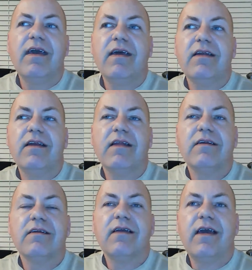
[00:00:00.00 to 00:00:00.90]
And
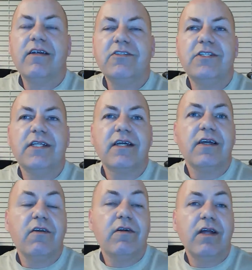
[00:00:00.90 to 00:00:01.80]
another energy that
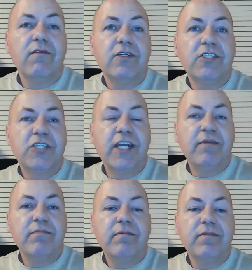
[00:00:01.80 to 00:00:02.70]
can go along with
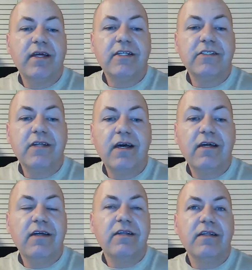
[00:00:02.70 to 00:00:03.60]
shame that is
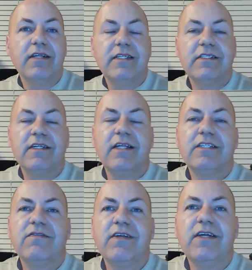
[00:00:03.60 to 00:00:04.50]
not on the list in
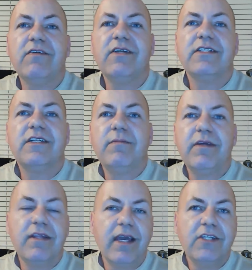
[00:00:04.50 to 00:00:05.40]
this video is
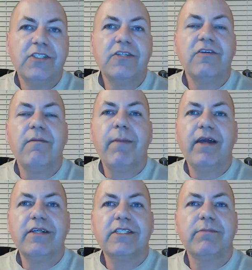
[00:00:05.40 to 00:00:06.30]
humiliation or
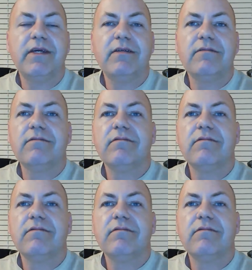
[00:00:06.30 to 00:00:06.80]
embarrassment.